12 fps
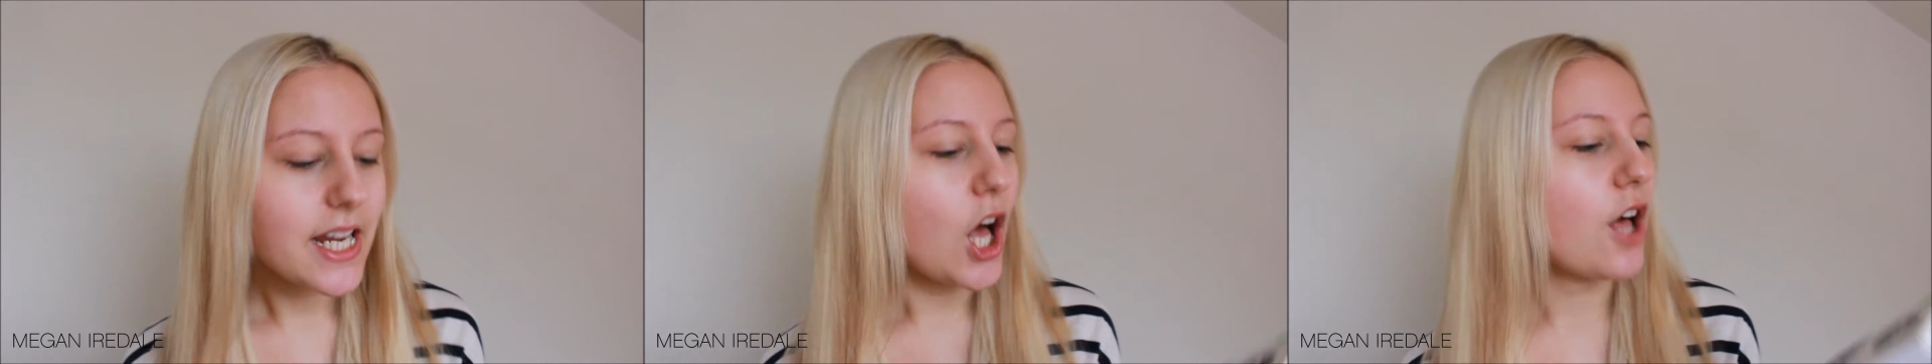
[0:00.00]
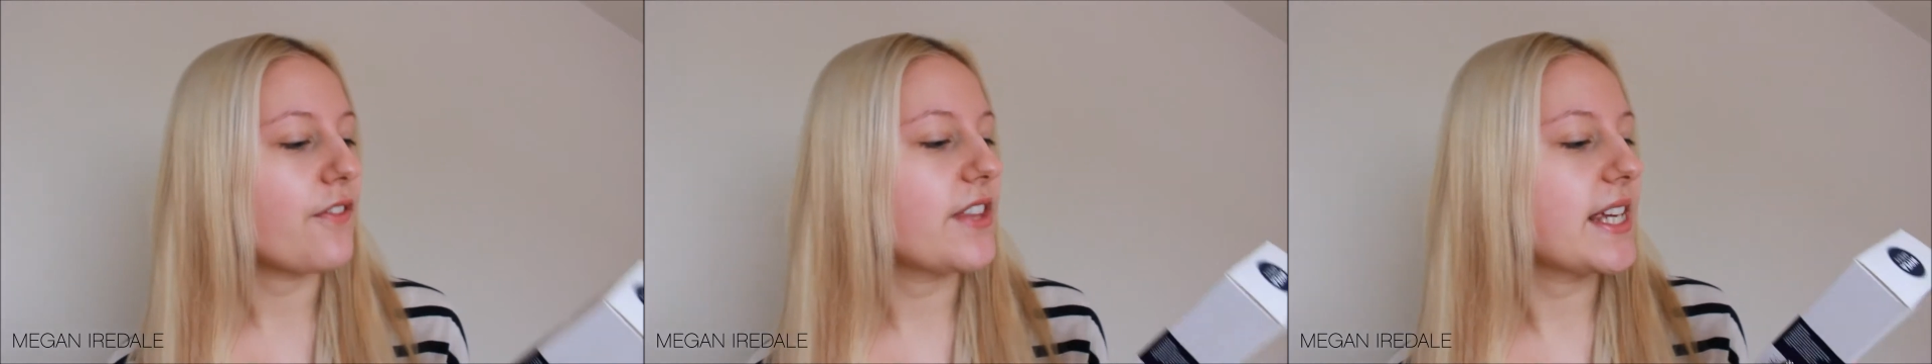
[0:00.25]

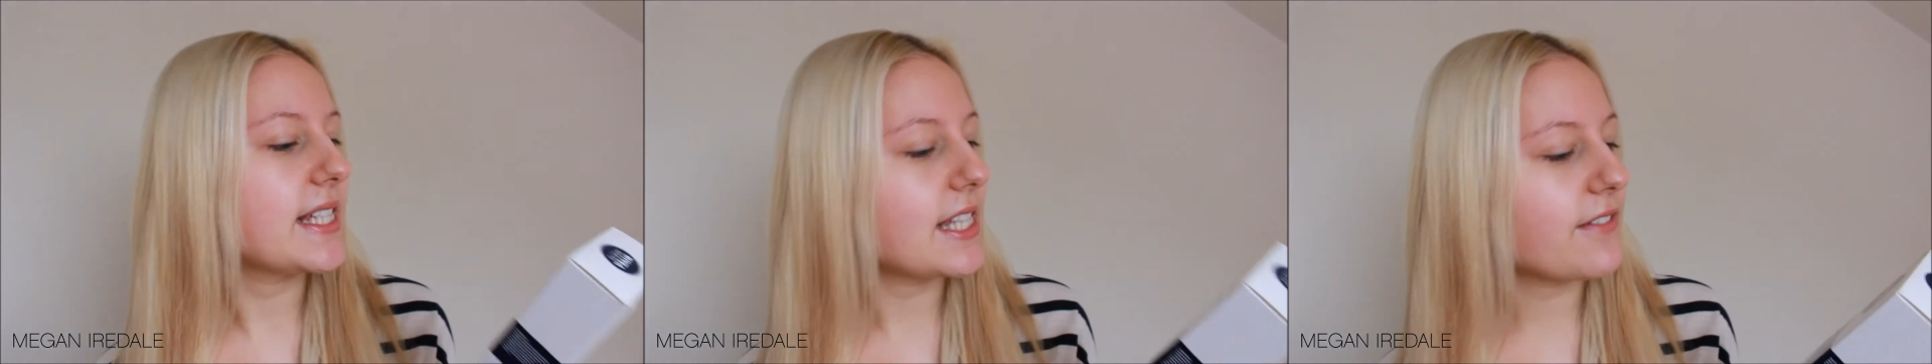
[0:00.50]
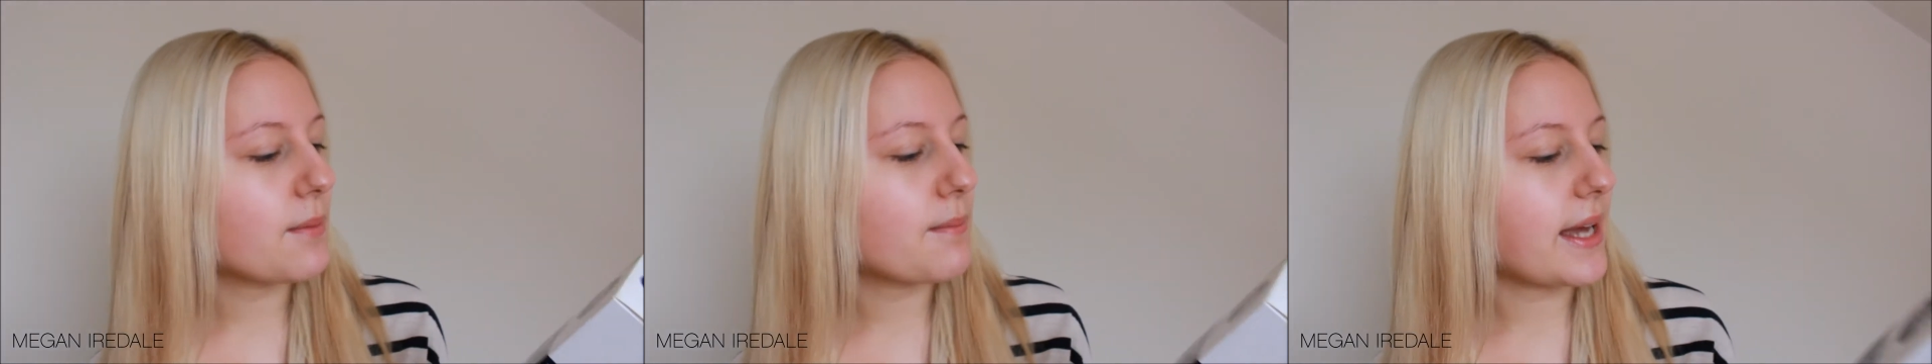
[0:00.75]
of the
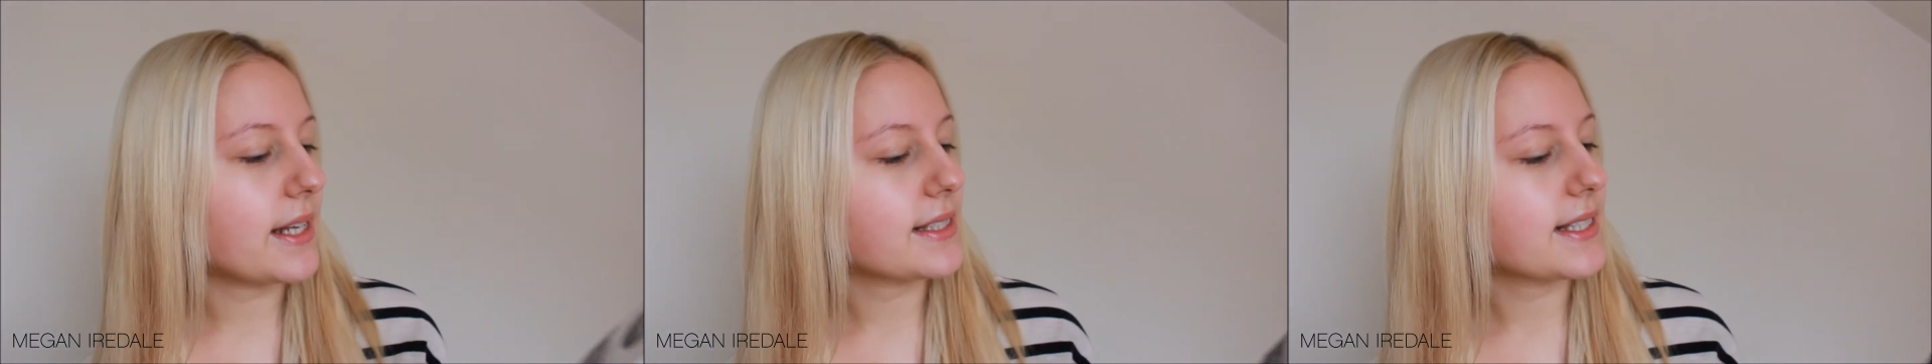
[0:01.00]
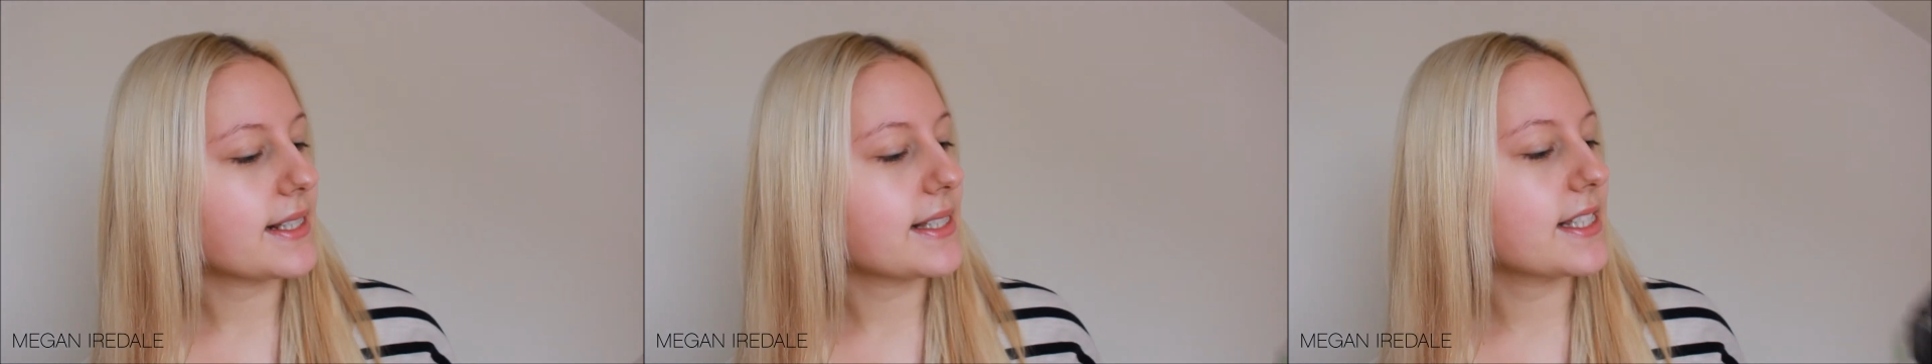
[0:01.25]
Nivea Men
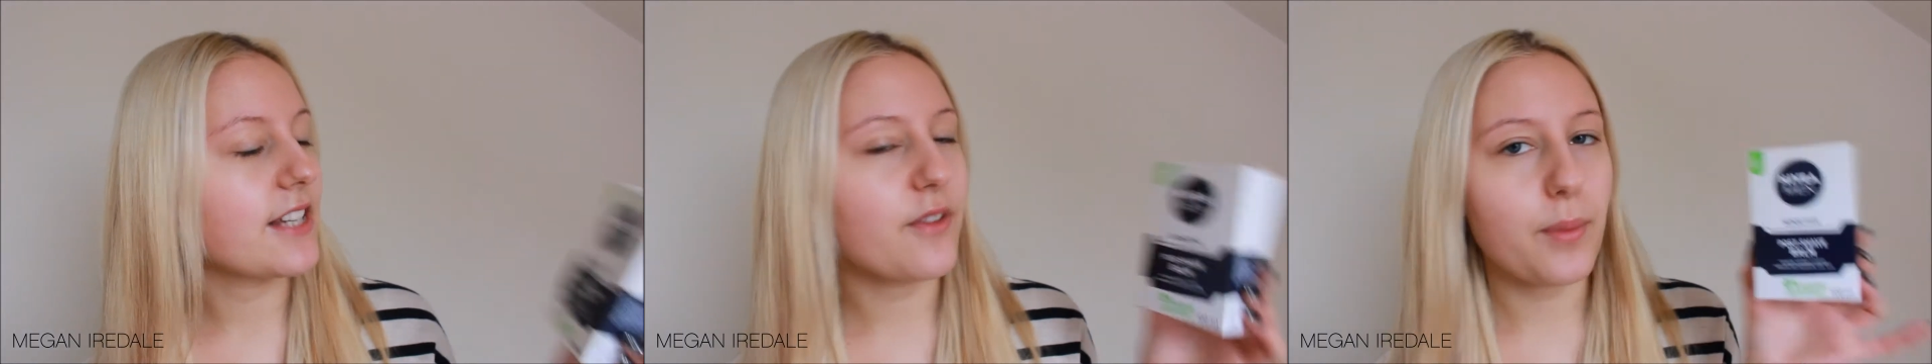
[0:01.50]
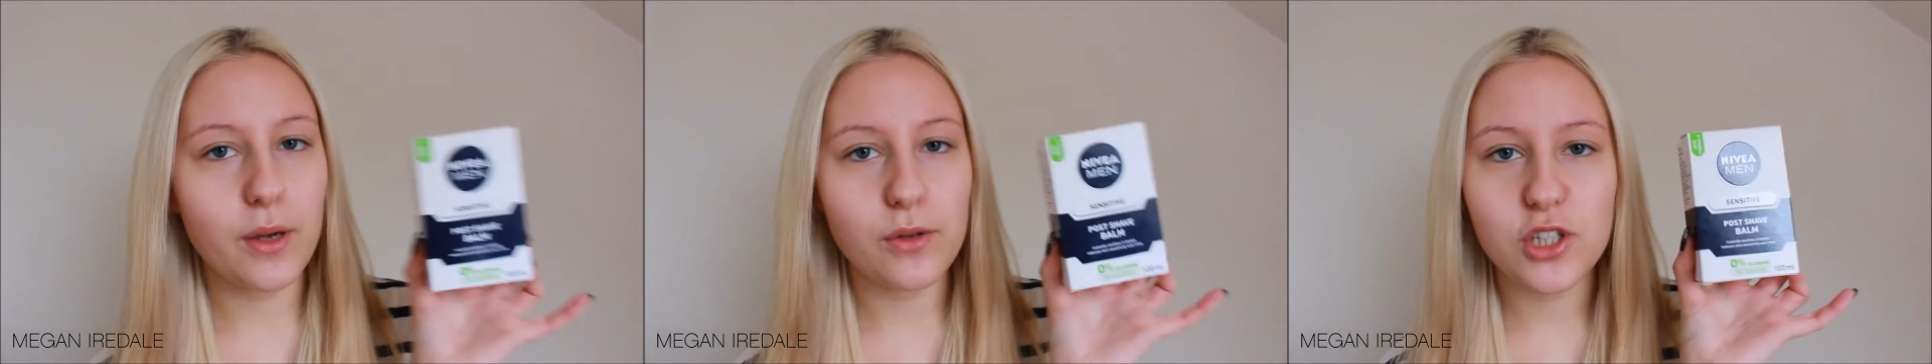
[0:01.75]

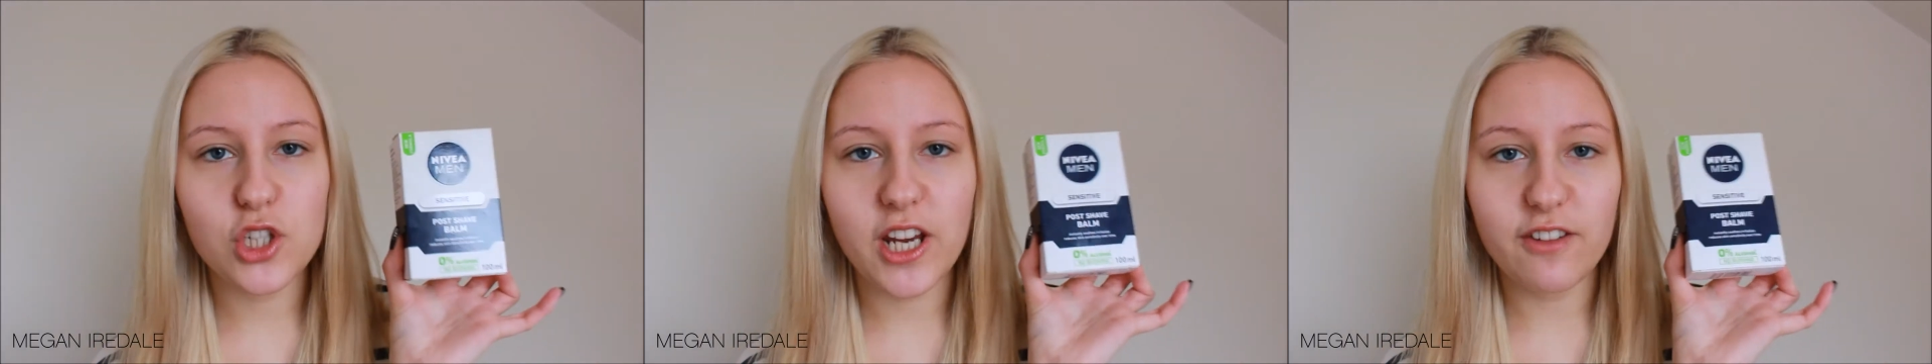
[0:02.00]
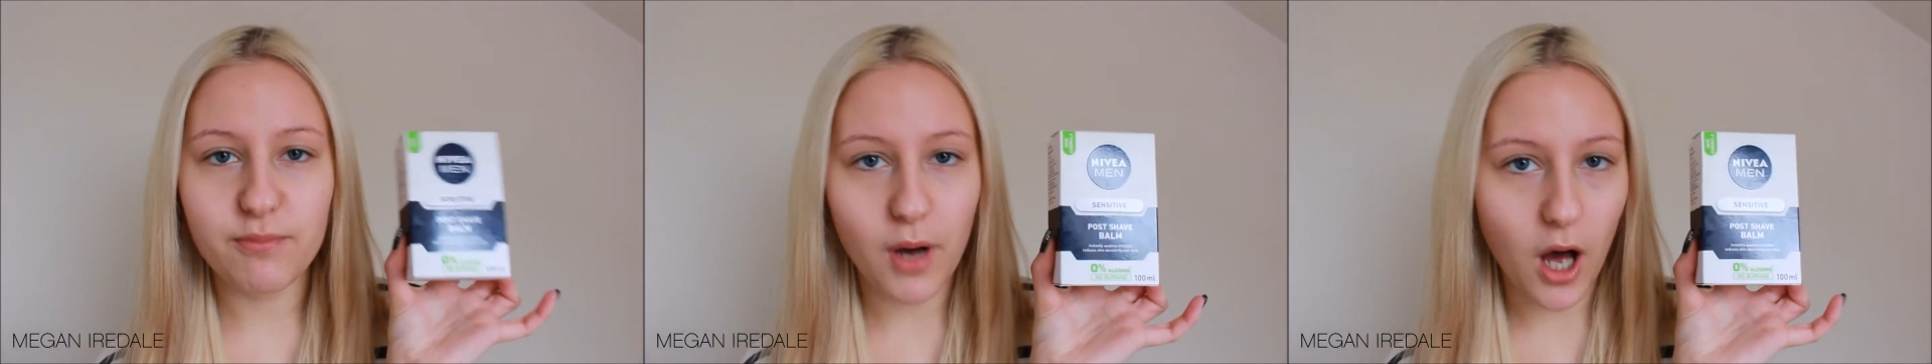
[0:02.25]
Sensitive Post
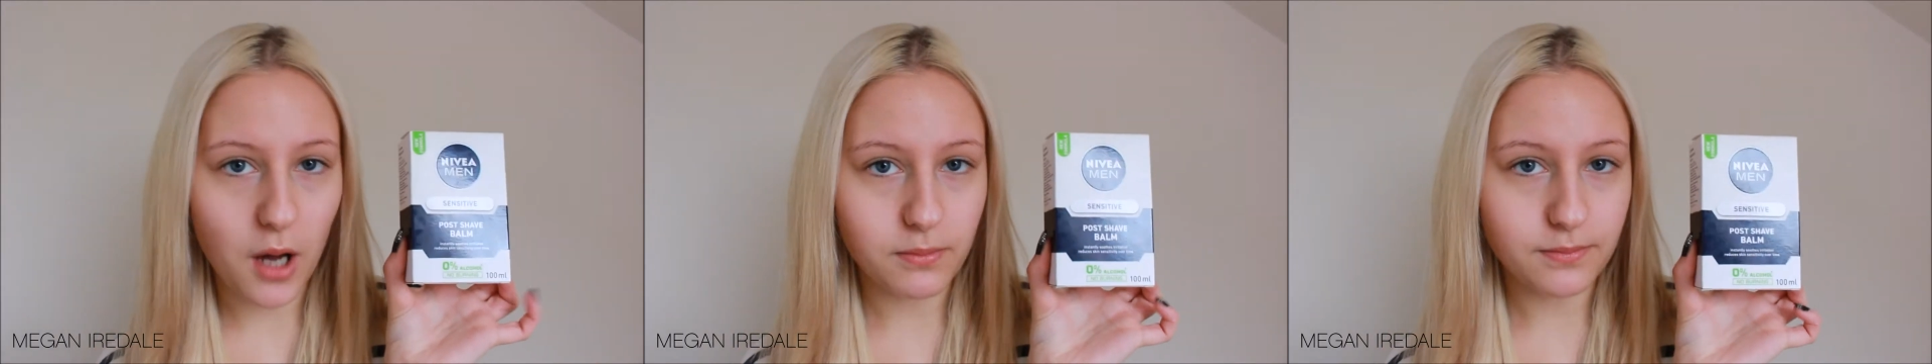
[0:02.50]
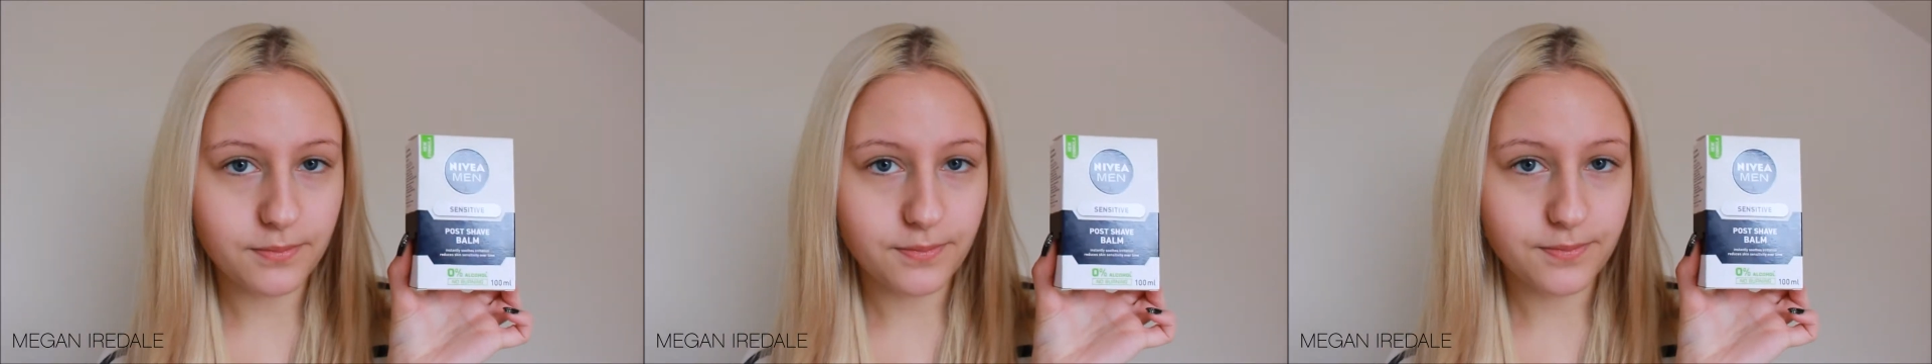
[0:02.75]
Shave Balm.